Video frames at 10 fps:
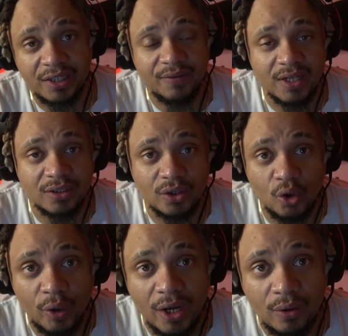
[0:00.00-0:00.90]
And see if that's
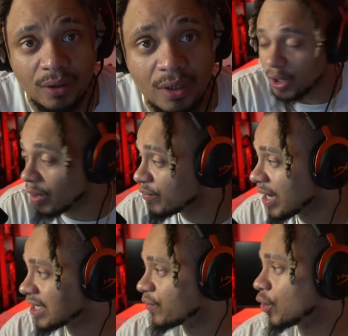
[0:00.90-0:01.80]
gonna go down. So anyway,
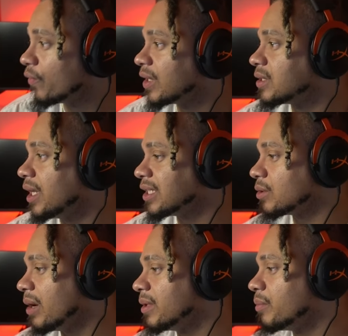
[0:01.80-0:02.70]
if you like this video, don't forget to
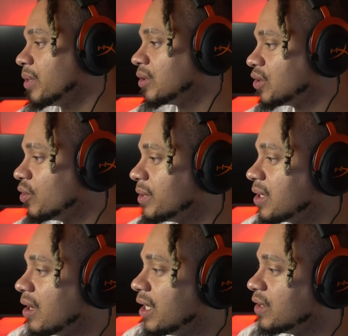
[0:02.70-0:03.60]
like, subscribe, hit the bell so you don't
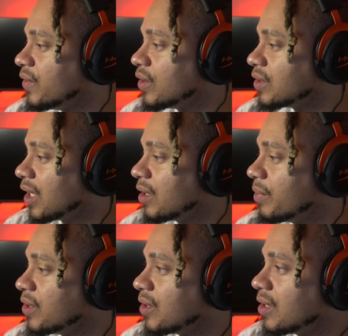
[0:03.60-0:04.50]
miss out on any of these videos. Check
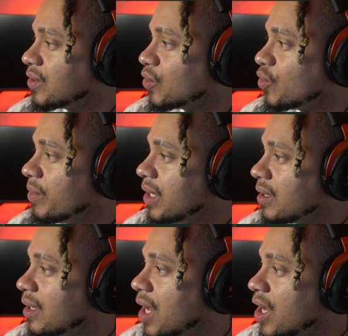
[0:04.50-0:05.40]
out the Patreon and social
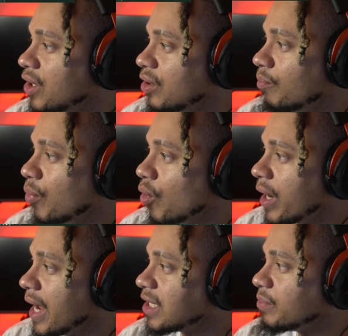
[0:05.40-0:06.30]
media. Your
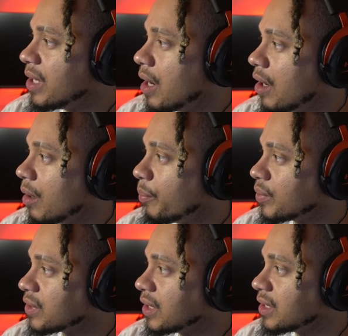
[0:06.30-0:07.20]
boy has been
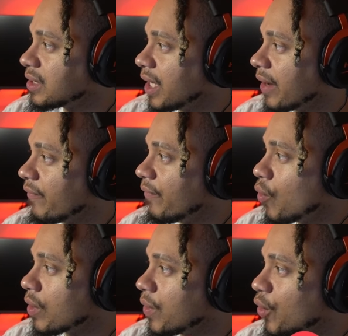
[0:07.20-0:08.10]
up since like
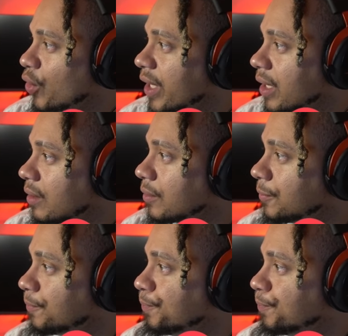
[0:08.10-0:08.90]
4:30